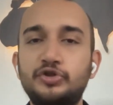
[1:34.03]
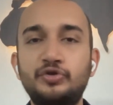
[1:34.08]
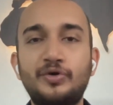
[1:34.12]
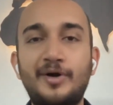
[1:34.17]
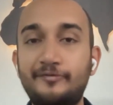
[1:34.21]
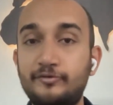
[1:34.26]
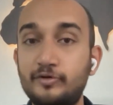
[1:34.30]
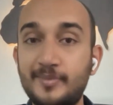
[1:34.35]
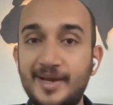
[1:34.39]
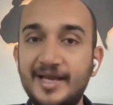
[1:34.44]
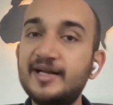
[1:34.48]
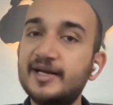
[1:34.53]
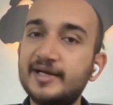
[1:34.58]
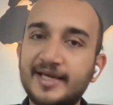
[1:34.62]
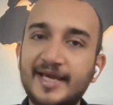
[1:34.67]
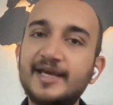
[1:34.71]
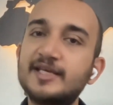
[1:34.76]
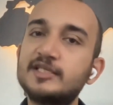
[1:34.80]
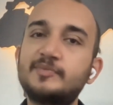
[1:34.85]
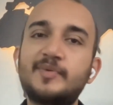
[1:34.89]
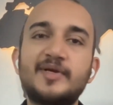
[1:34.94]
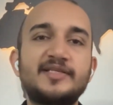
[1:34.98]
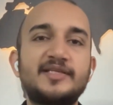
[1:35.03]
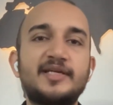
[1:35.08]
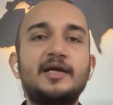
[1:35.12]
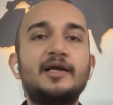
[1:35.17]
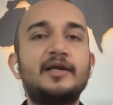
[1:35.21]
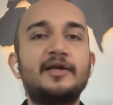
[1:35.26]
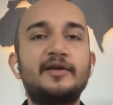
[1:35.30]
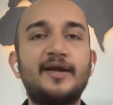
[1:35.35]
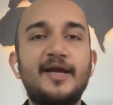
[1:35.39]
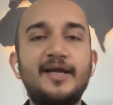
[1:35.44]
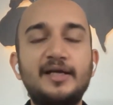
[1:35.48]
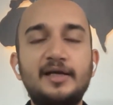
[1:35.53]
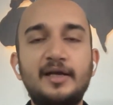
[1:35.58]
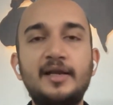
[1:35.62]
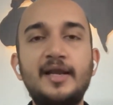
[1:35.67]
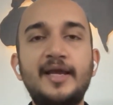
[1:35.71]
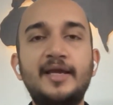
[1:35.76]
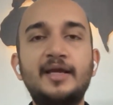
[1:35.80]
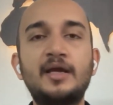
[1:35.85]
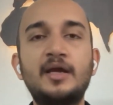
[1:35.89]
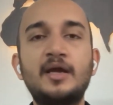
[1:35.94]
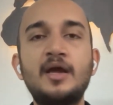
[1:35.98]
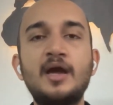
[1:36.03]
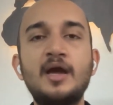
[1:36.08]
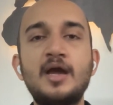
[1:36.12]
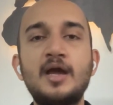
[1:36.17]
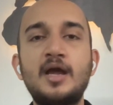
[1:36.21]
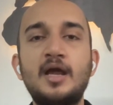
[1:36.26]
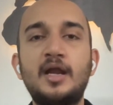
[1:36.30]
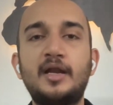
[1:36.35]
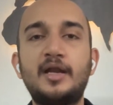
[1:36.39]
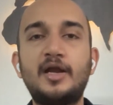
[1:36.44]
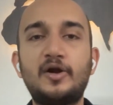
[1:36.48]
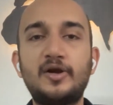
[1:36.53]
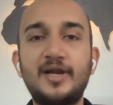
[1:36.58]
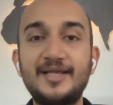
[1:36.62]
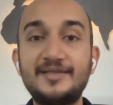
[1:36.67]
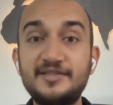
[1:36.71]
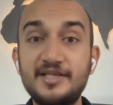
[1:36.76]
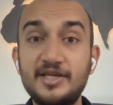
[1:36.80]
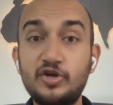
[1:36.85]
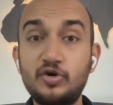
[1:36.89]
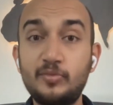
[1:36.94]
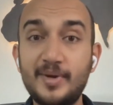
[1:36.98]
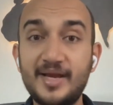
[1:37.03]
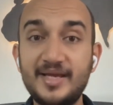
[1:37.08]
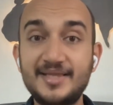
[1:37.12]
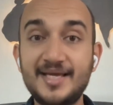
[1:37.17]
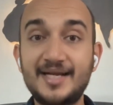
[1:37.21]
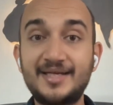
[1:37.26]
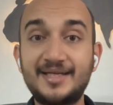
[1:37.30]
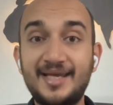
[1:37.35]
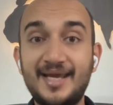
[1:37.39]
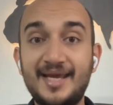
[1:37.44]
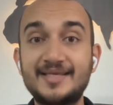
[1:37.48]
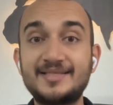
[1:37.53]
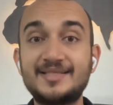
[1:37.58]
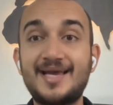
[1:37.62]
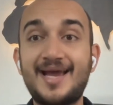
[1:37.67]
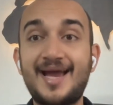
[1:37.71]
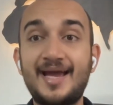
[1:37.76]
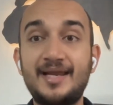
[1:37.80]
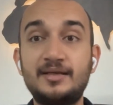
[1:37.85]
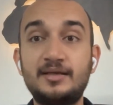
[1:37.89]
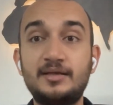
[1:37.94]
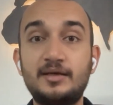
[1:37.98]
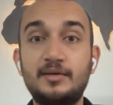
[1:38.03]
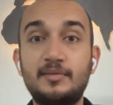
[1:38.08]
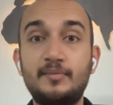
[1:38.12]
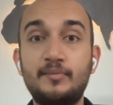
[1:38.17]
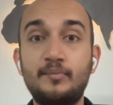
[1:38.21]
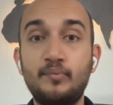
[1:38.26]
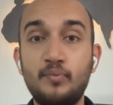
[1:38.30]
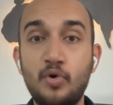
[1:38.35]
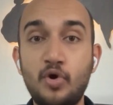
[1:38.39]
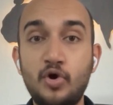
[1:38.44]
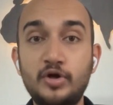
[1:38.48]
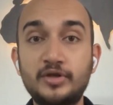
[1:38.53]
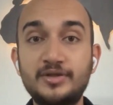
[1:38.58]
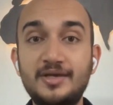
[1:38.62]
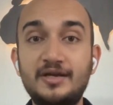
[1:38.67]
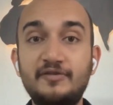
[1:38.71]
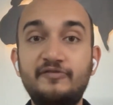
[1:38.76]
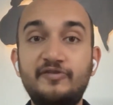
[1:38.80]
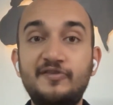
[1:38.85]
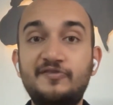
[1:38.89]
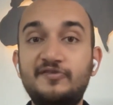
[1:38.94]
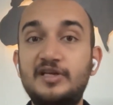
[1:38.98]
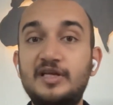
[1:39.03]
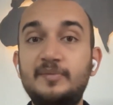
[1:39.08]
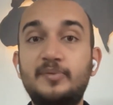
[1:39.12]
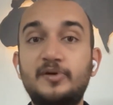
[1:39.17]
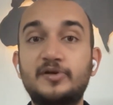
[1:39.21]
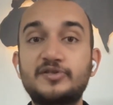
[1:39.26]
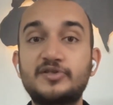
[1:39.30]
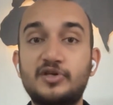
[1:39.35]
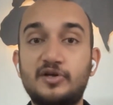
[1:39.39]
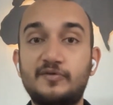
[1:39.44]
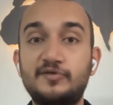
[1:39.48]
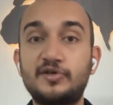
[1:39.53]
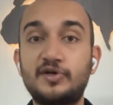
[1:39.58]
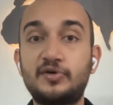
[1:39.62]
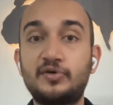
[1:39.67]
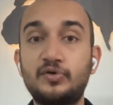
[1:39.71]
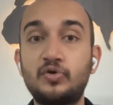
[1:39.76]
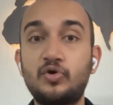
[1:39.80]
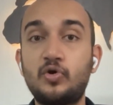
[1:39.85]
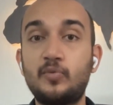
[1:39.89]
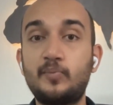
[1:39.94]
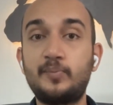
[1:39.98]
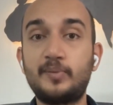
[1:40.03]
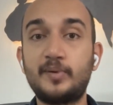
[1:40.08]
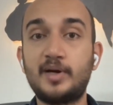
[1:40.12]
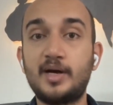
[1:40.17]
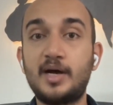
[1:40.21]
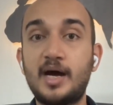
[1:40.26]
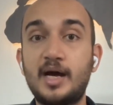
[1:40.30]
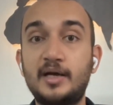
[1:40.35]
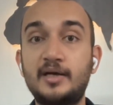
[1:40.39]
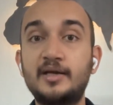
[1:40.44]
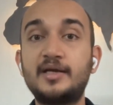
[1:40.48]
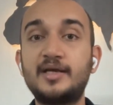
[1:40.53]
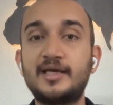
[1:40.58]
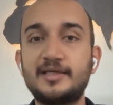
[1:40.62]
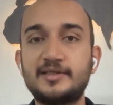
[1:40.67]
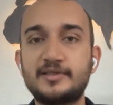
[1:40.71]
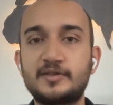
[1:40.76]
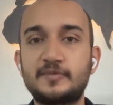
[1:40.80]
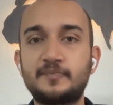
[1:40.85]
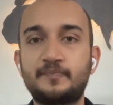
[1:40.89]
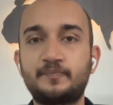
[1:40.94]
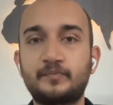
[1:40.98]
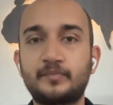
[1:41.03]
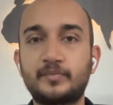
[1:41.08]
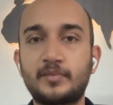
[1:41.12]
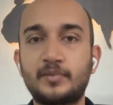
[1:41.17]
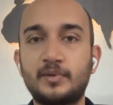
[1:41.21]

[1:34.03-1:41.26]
You have to make a case basically, right? Like, now let's say you make that case and more than 50% of the group agrees.